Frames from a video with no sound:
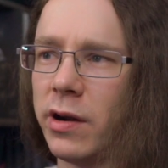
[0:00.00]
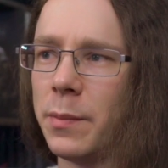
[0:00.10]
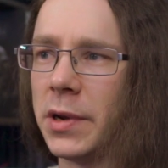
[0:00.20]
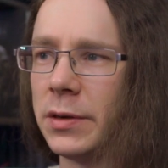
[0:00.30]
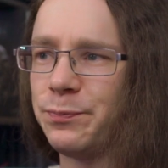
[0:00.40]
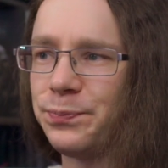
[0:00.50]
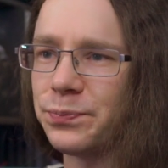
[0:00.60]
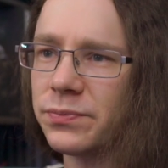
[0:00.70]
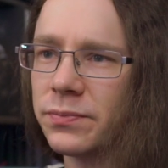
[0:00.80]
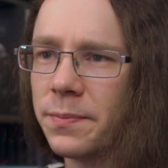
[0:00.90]
armor.
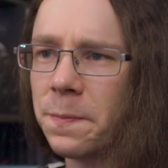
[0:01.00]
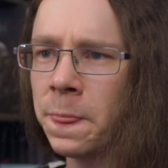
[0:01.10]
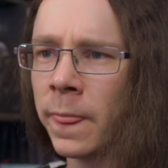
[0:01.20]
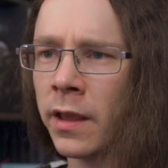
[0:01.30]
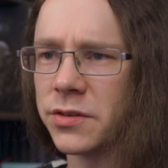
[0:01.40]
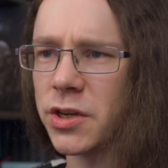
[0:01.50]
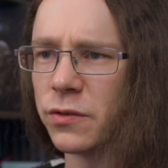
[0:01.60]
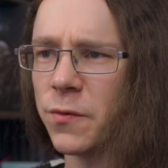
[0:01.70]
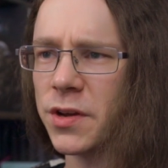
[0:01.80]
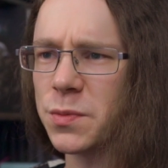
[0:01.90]
So
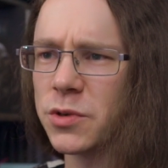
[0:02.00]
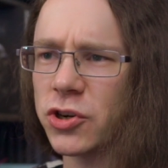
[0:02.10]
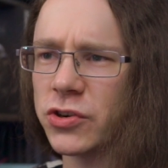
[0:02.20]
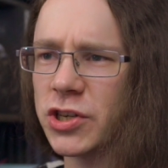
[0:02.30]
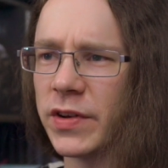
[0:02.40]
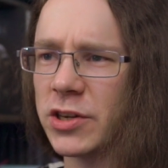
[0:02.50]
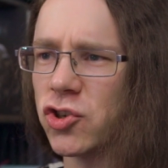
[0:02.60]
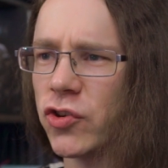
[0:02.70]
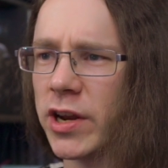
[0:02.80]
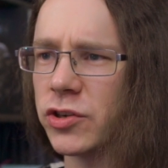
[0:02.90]
the vast majority of
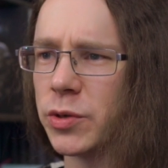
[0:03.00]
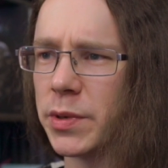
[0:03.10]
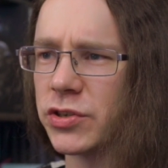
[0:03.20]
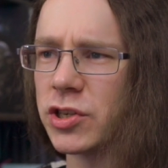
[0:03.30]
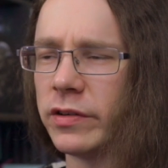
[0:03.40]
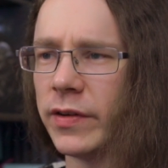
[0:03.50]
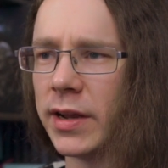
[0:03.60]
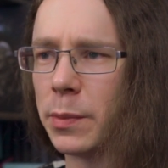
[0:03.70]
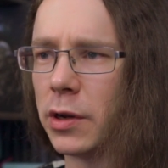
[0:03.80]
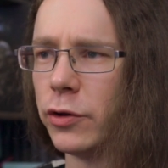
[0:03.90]
legendary attributes that are
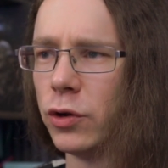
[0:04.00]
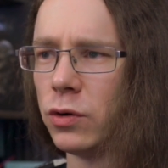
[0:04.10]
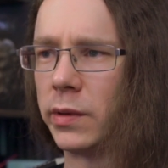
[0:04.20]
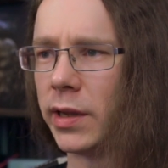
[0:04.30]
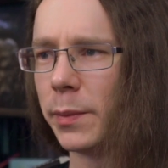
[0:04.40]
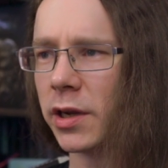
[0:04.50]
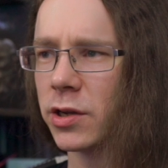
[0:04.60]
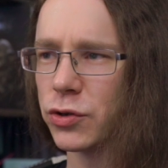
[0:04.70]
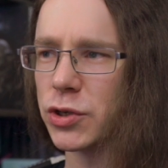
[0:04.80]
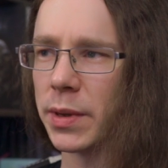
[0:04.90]
available on normal armor can
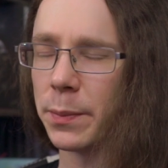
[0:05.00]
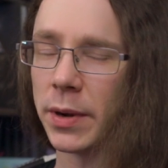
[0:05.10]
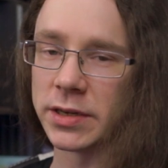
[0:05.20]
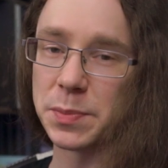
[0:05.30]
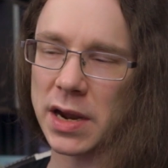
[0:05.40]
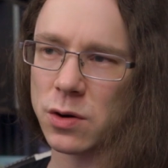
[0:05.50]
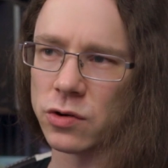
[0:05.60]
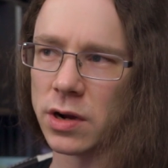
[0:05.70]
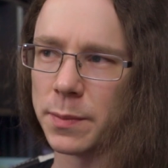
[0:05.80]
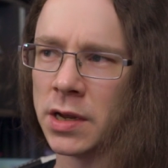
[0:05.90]
also be applied to power
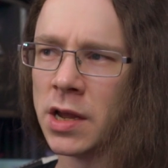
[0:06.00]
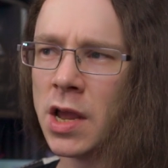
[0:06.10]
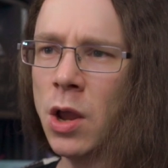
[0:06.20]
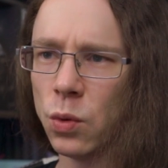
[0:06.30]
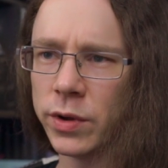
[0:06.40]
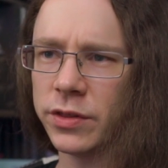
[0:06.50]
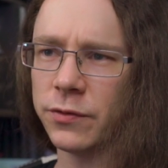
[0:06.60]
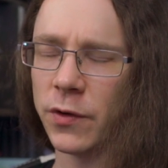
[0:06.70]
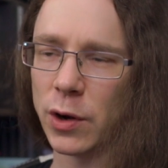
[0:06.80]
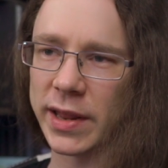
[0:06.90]
armor, with the
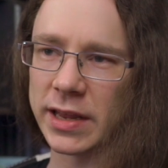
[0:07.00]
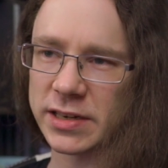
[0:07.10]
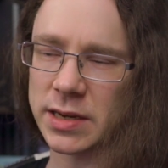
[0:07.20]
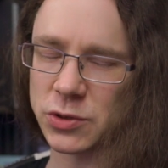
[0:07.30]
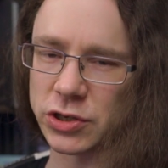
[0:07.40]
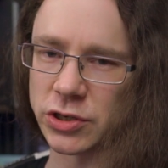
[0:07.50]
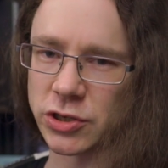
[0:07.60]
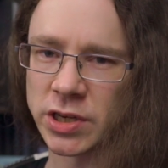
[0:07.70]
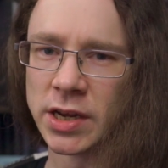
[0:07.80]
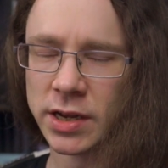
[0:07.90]
following
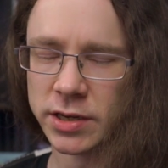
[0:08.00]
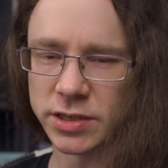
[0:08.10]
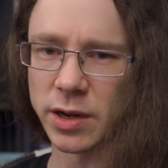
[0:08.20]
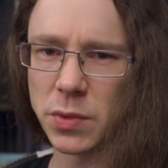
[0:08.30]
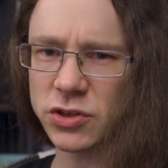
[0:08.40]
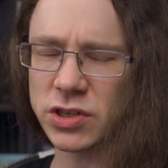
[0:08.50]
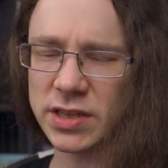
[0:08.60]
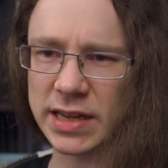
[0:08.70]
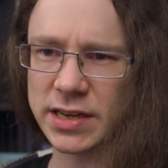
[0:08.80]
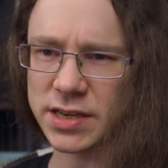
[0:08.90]
exceptions. So most of
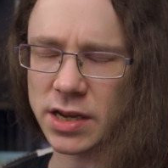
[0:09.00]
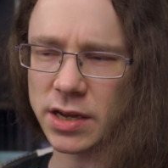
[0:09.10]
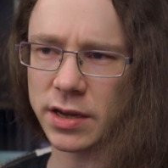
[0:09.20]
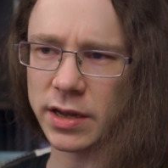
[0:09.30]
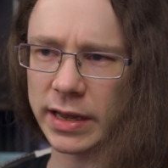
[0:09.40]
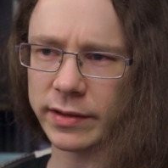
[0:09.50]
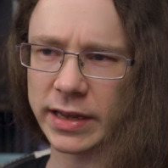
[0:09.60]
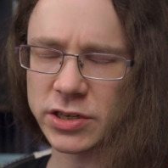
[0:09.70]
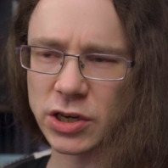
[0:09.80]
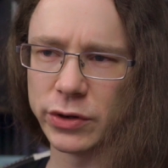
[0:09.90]
these are
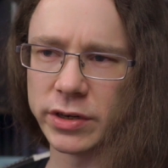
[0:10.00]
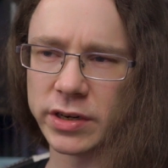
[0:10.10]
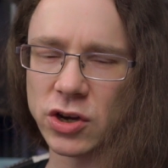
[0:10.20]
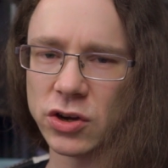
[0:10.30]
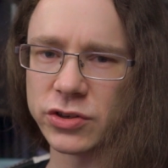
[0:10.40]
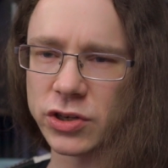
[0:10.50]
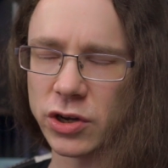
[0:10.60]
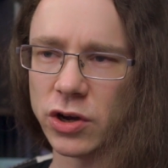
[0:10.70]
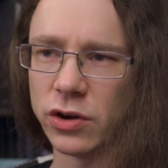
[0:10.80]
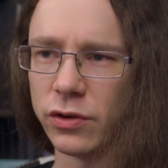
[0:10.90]
excluded because
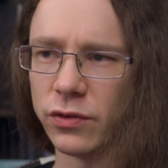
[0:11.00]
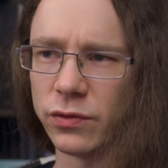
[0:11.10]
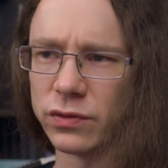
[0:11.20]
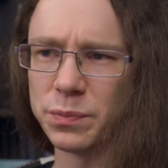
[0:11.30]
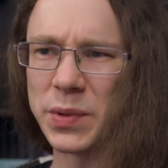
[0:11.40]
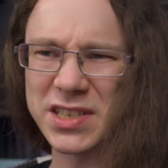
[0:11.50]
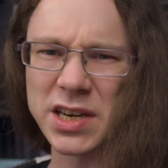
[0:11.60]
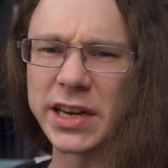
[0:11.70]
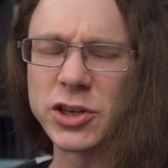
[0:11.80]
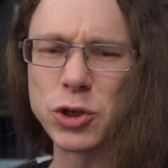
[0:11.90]
of
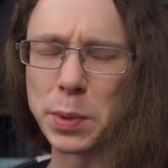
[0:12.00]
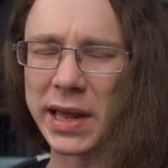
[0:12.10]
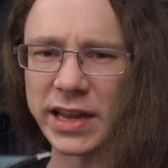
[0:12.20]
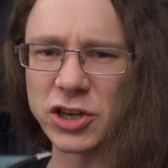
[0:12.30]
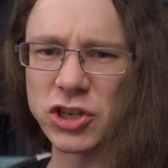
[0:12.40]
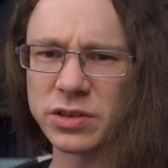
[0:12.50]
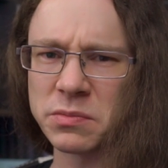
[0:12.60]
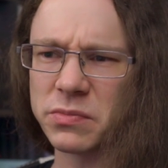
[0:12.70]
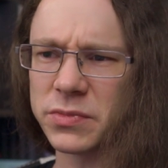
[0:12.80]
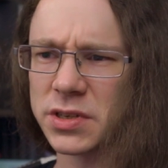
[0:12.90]
basically
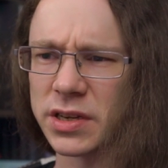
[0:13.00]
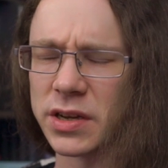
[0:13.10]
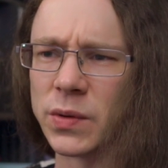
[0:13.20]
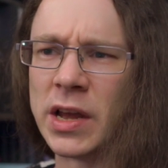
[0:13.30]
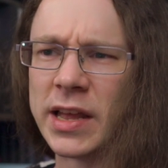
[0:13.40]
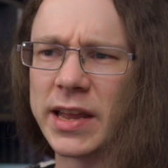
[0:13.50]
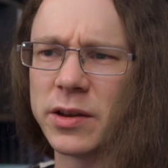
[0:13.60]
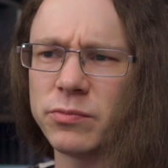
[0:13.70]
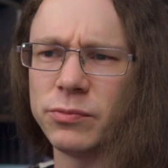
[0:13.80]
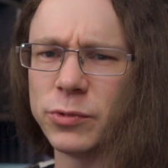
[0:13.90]
duplication. So it
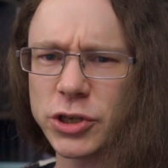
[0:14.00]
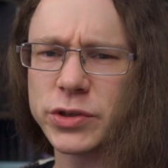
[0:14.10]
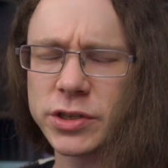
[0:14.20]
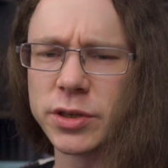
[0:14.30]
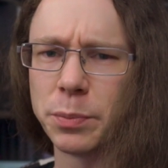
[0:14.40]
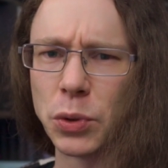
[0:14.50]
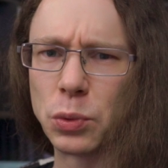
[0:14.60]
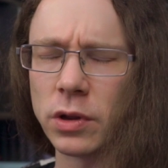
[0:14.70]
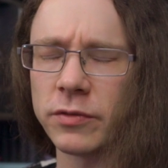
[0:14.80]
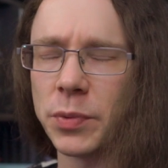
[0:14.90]
reduces the
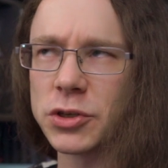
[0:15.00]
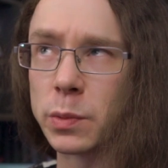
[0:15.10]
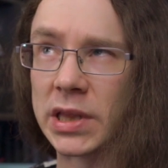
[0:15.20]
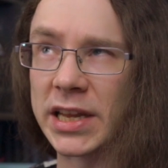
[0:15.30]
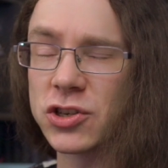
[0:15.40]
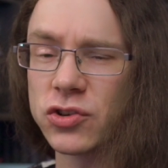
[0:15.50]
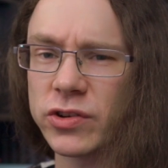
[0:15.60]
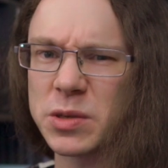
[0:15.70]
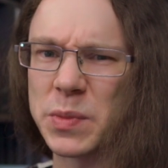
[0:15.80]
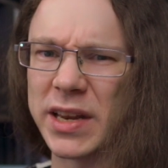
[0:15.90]
pool of possible
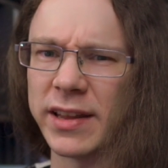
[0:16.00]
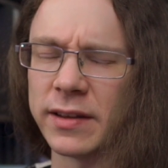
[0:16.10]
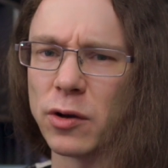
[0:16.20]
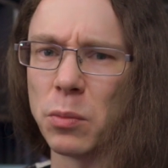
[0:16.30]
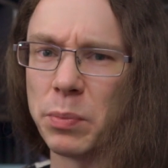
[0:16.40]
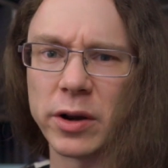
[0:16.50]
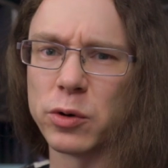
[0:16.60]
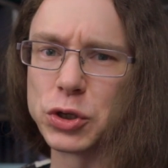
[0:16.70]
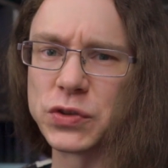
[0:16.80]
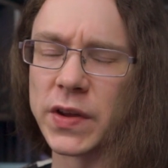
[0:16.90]
legendaries, meaning you've got better
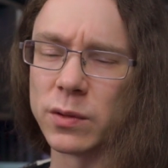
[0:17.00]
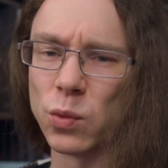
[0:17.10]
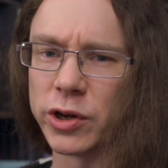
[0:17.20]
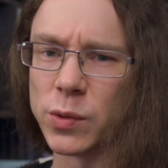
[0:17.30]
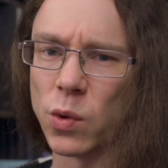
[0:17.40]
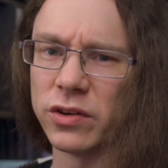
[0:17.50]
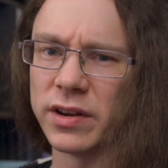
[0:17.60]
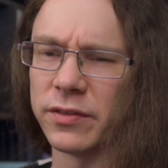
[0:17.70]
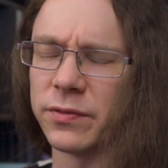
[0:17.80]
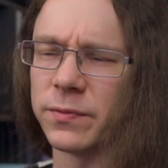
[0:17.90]
odds of getting the one you want if